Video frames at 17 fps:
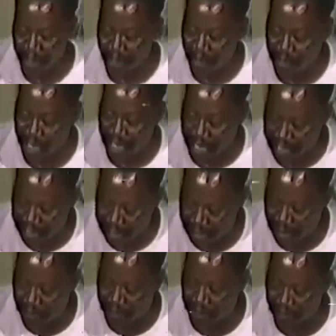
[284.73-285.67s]
to the
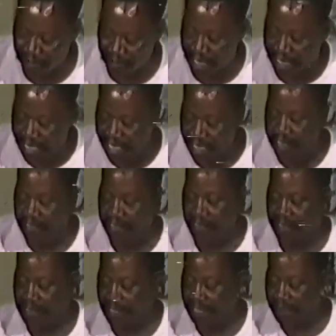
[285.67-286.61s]
insult of the dead,
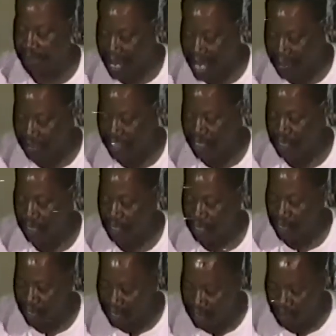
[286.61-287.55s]
the maimed,
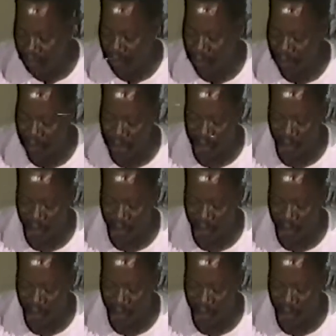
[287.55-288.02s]
the crippled, the